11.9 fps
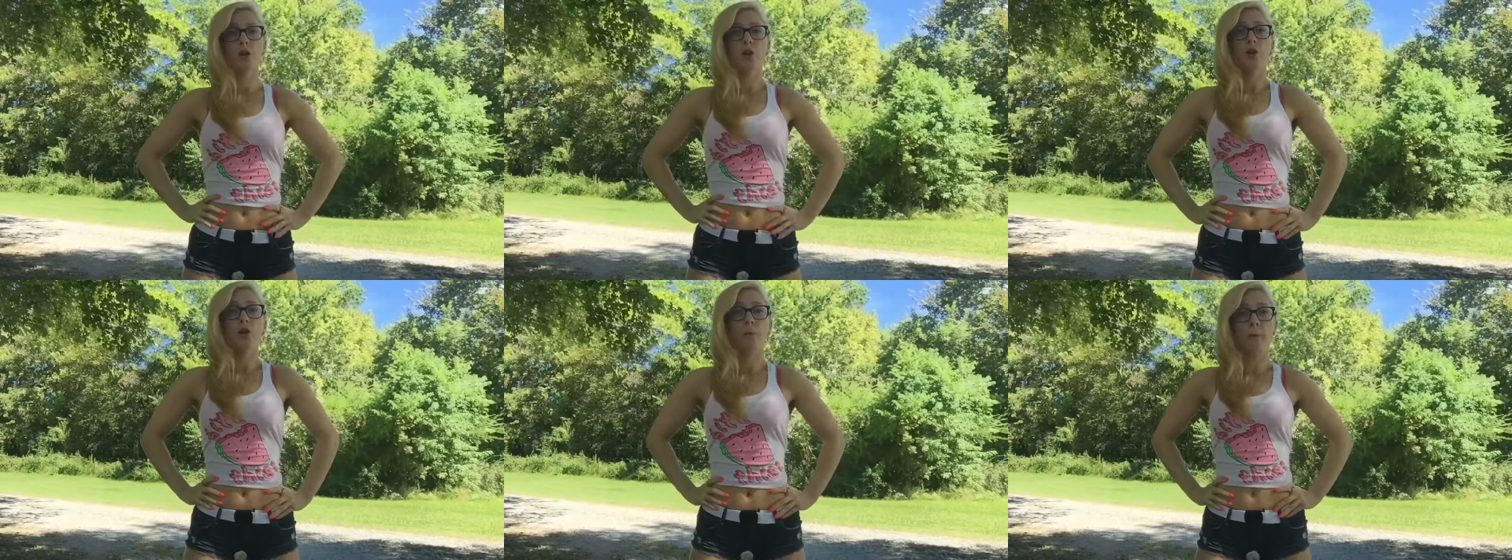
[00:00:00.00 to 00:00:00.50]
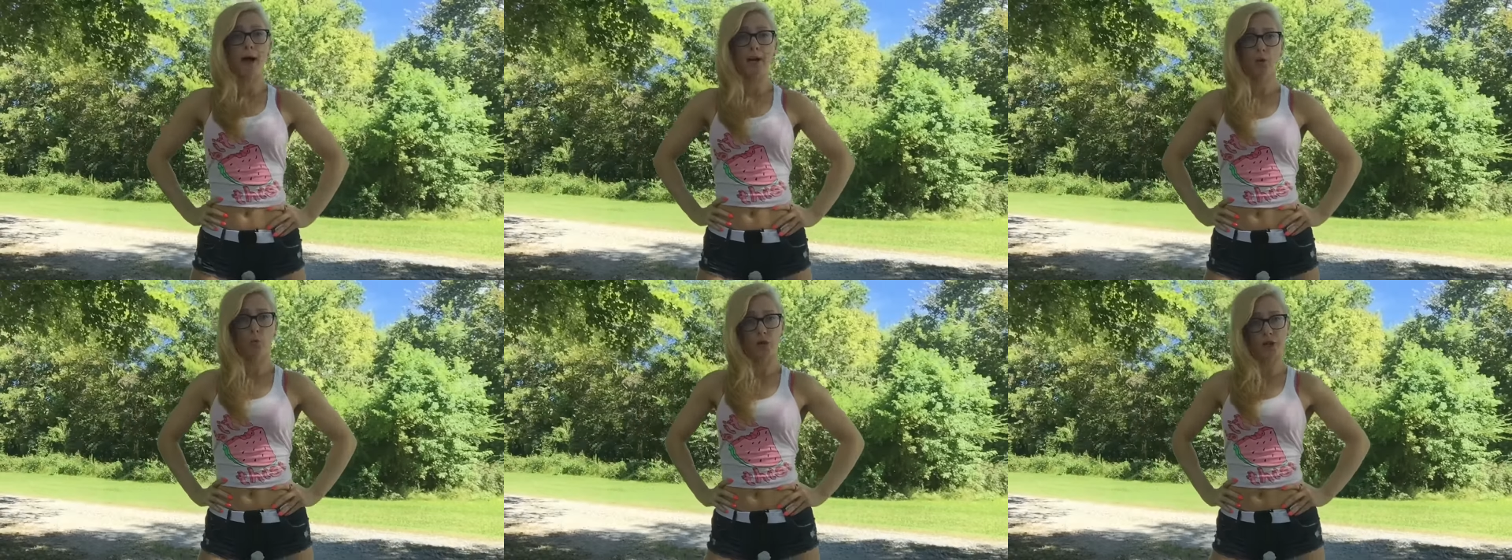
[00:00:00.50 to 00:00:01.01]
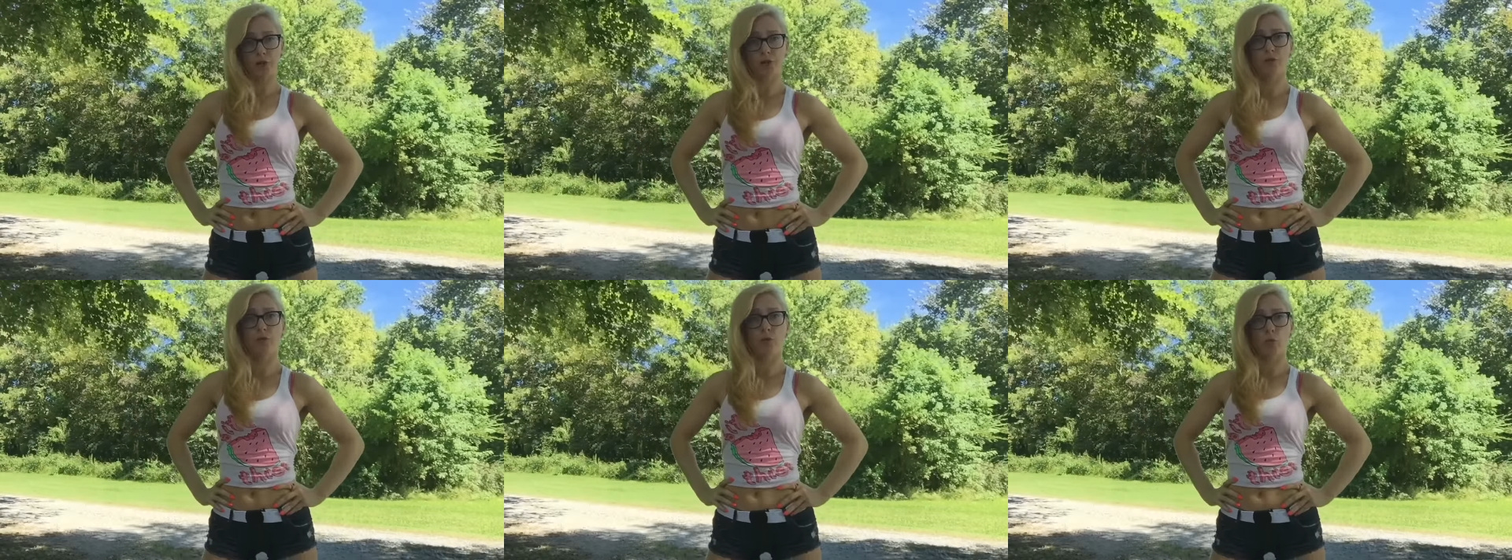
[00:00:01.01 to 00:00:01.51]
No matter what you
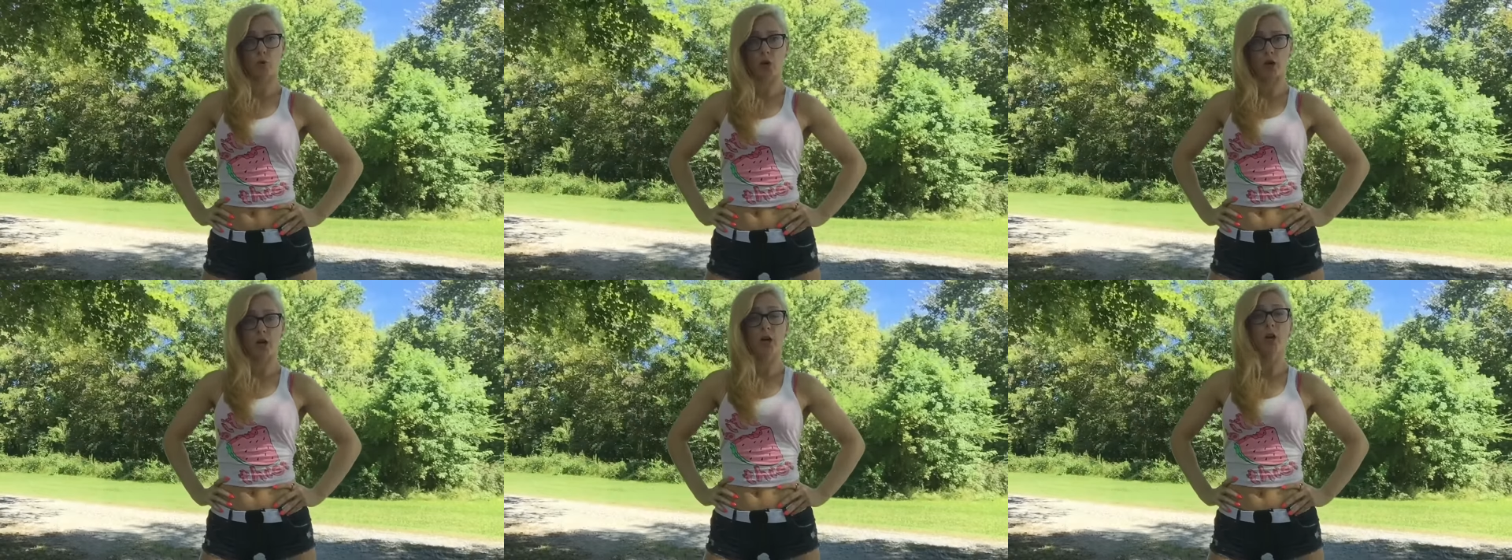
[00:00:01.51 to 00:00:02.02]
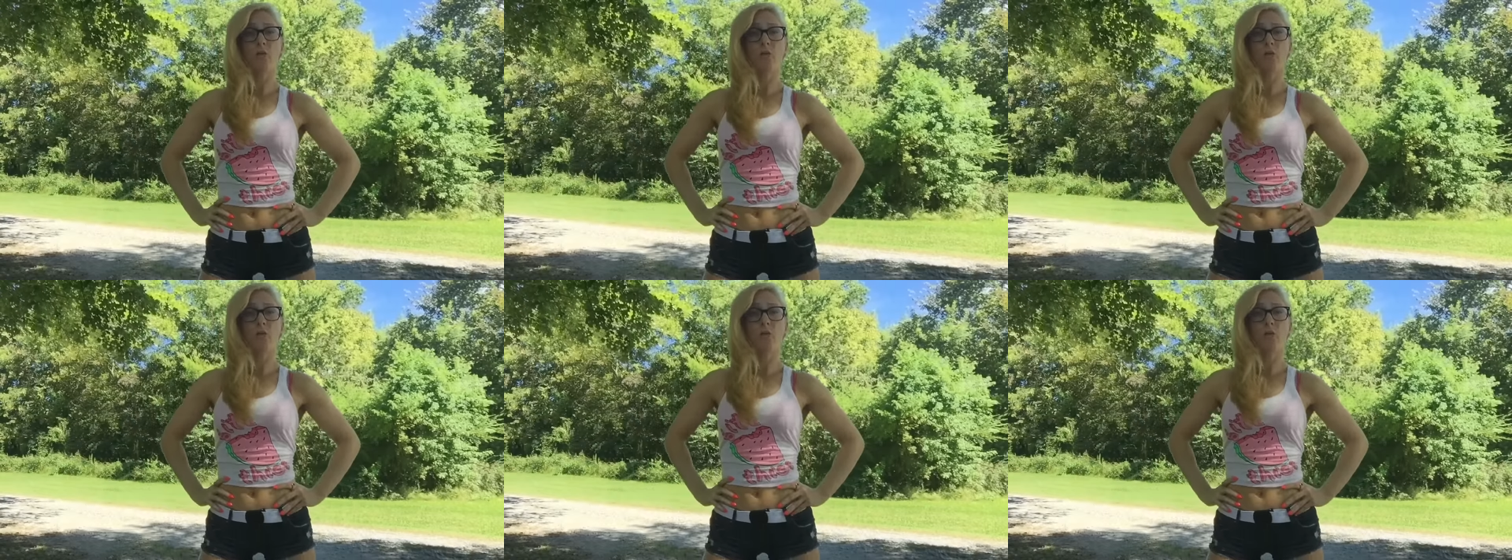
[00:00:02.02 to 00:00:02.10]
do for work,